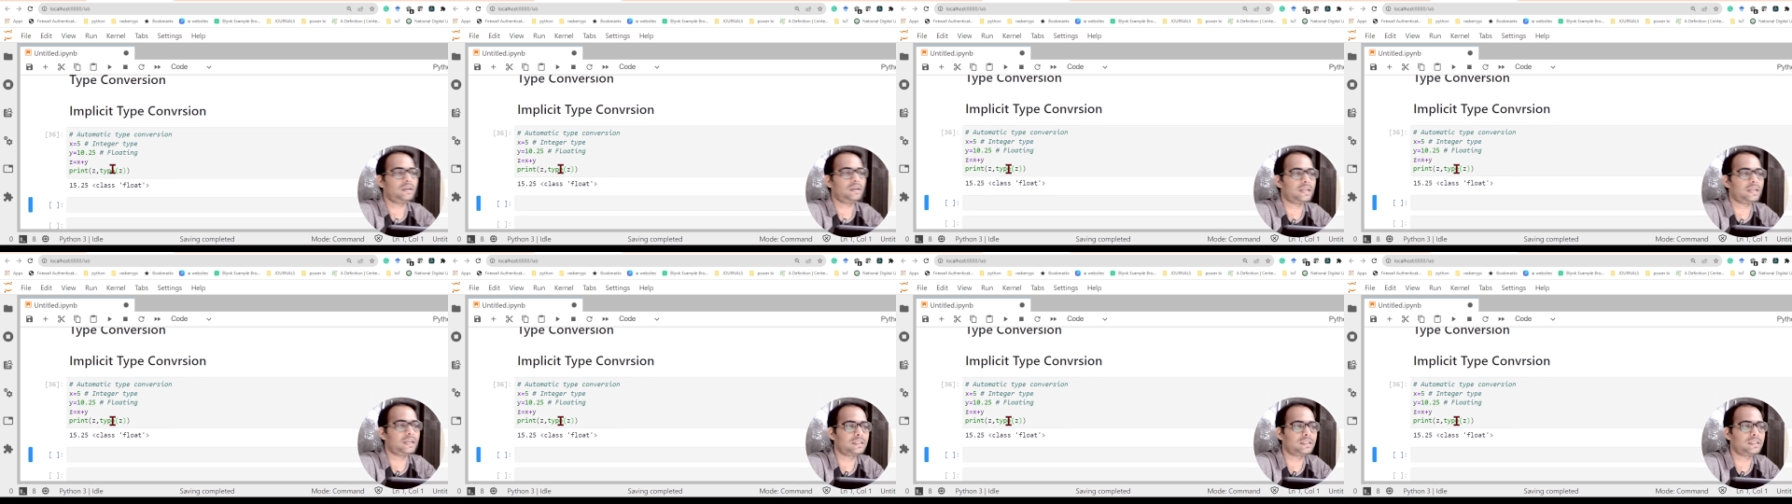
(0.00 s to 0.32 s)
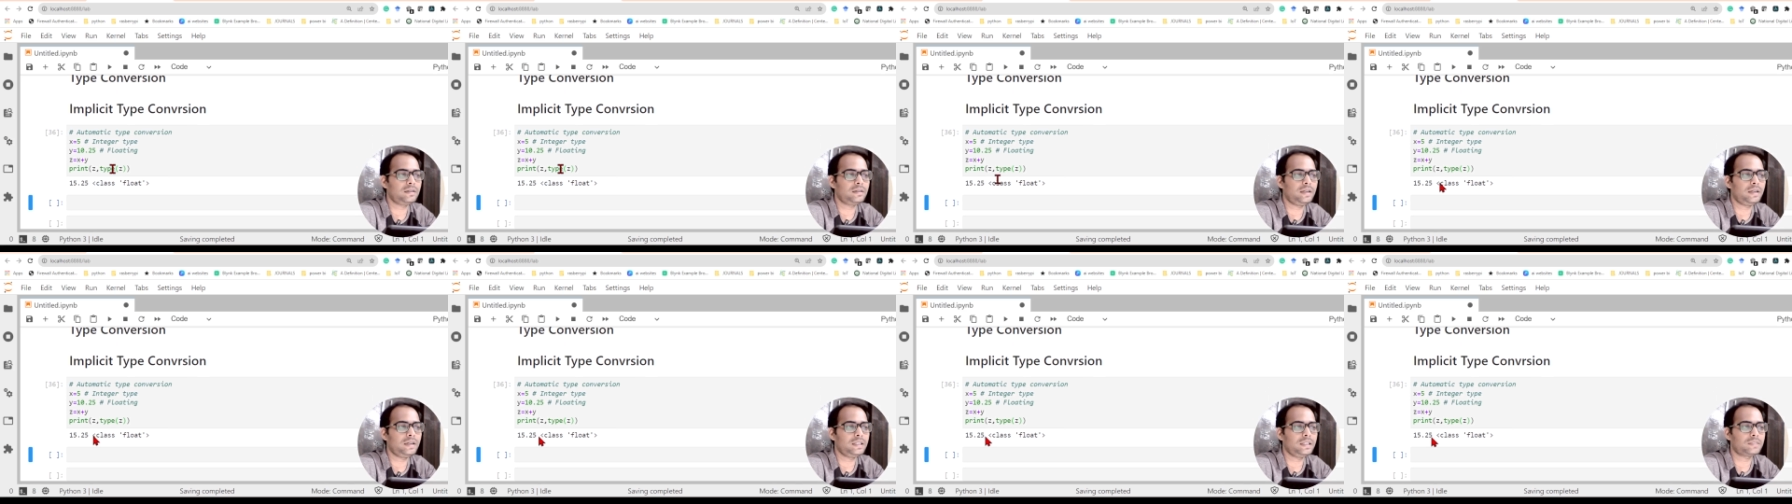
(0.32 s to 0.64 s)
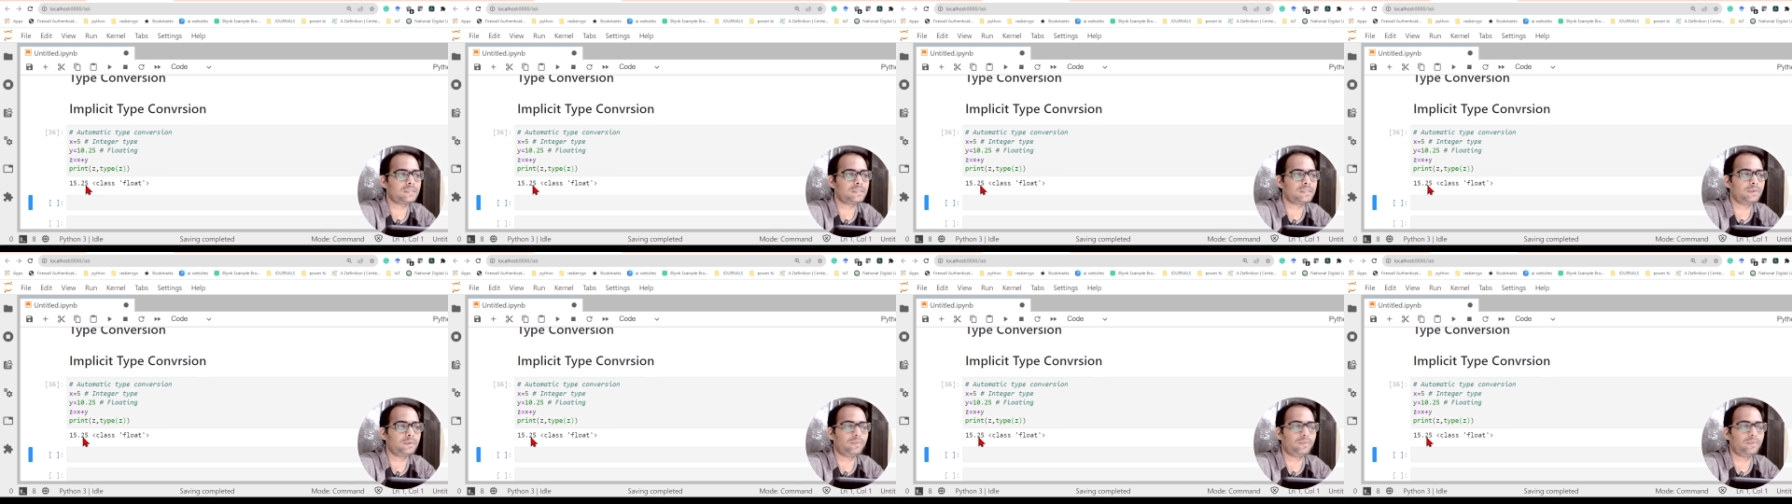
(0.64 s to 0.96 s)
result
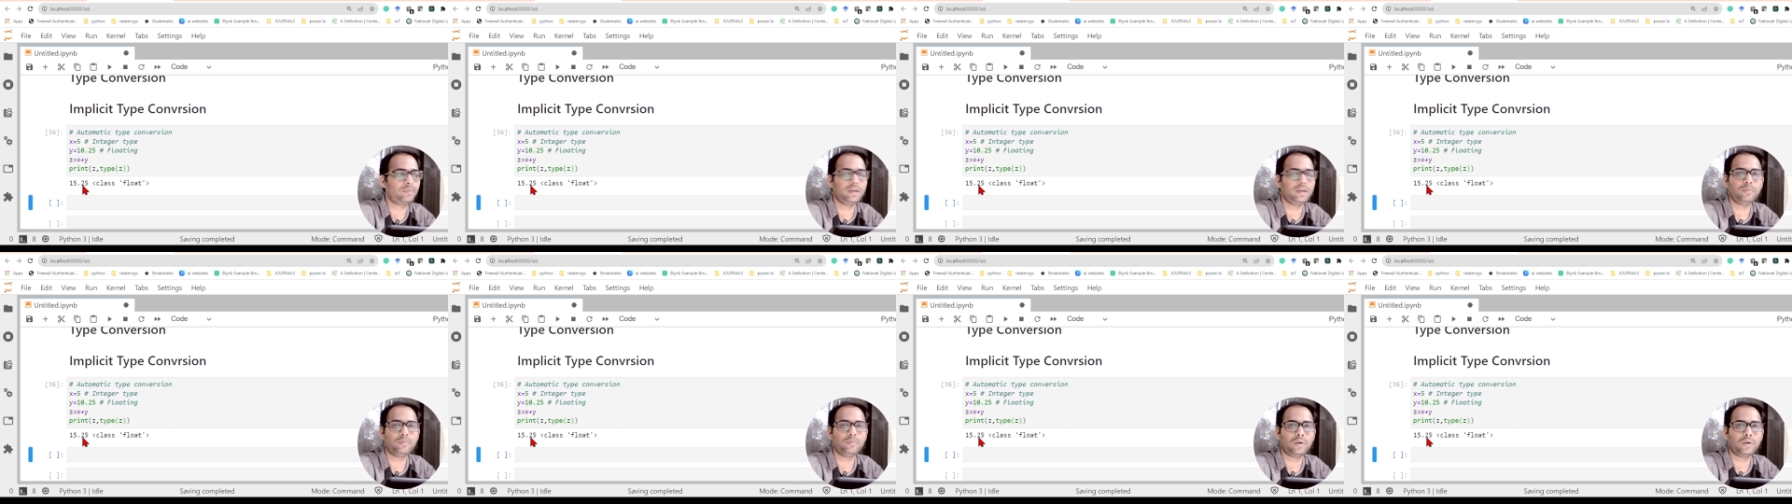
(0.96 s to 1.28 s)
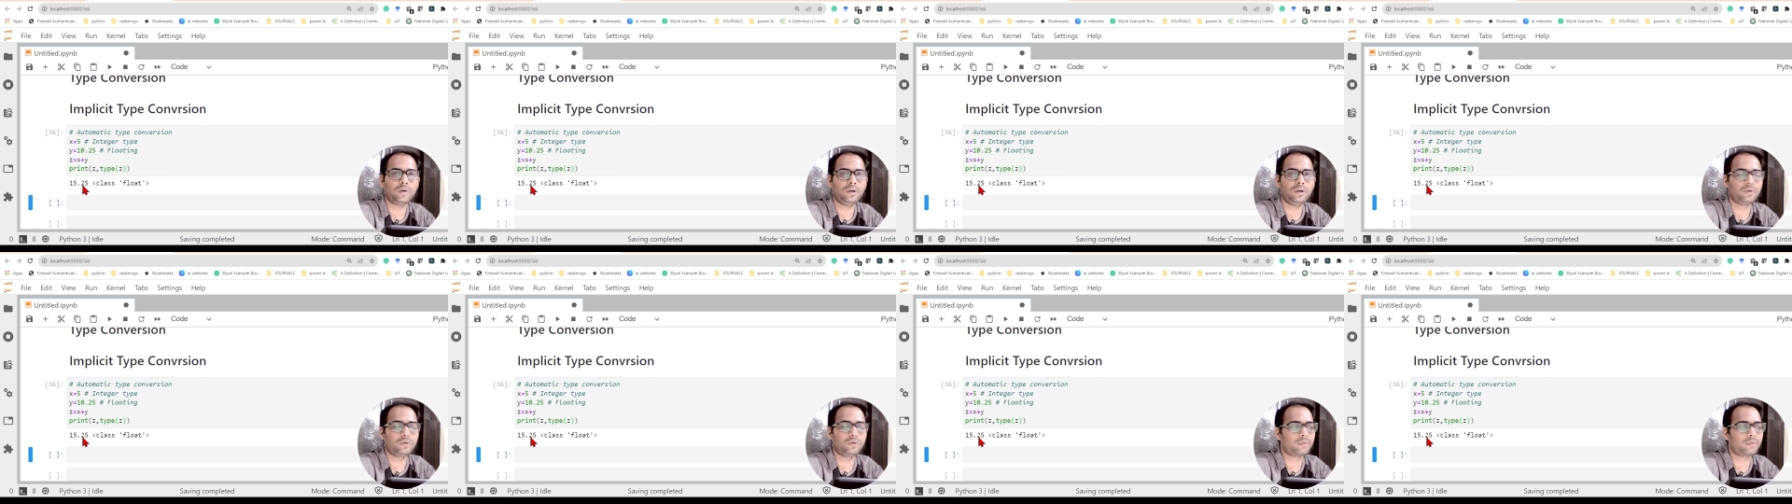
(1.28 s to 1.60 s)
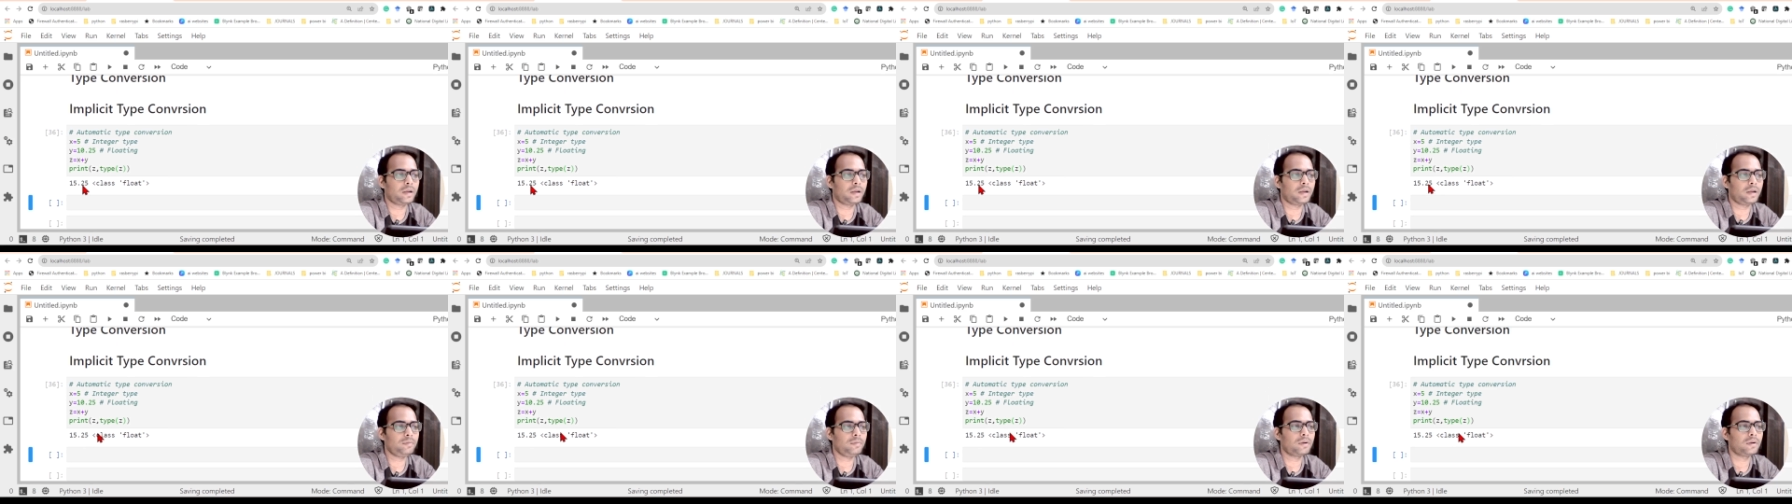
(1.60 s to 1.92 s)
is
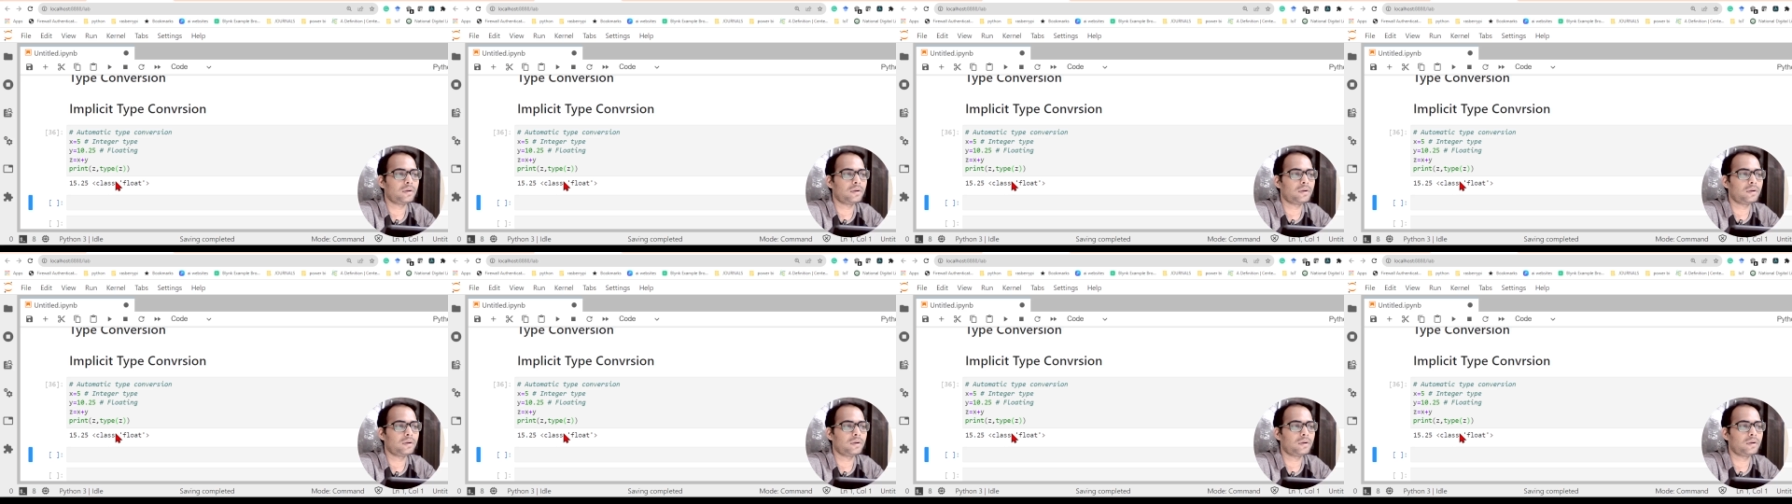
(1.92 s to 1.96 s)
15.25